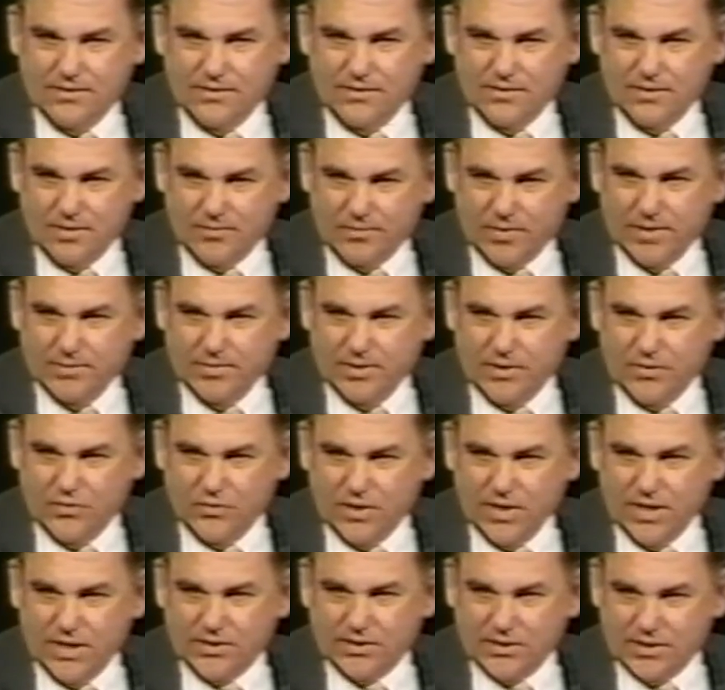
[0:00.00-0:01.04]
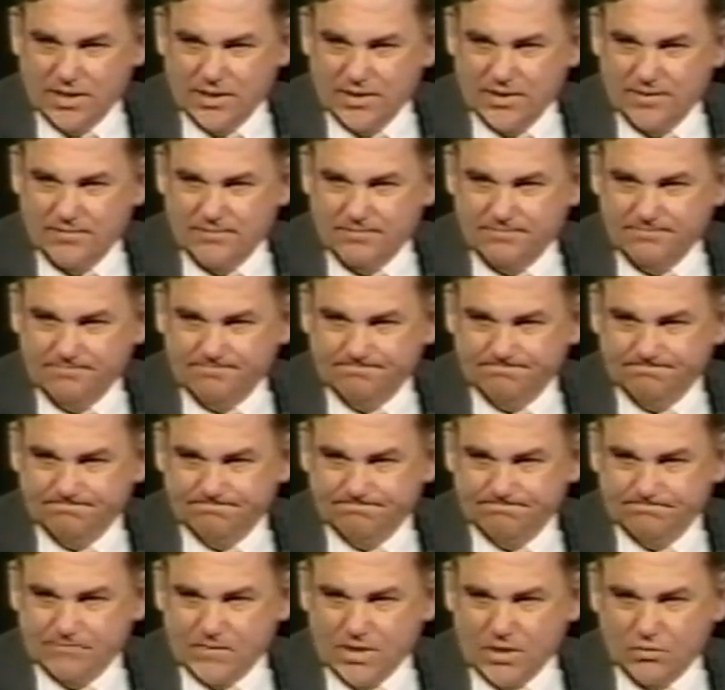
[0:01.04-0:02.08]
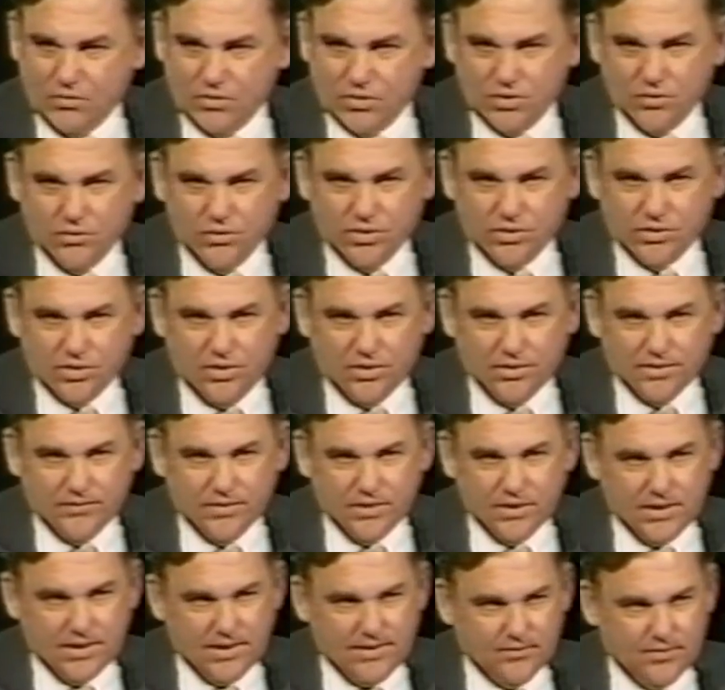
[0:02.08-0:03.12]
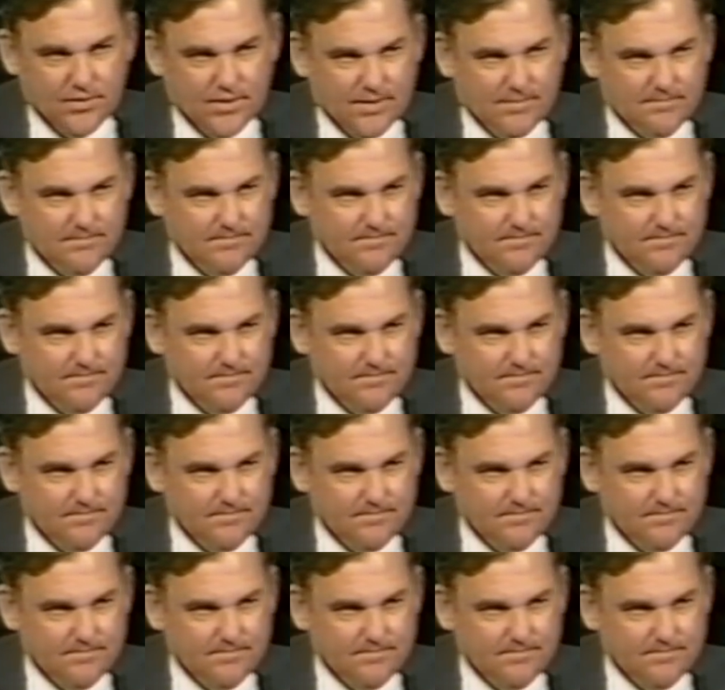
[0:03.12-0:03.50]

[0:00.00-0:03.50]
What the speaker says: the public when I said them. That was the result of the cover-up.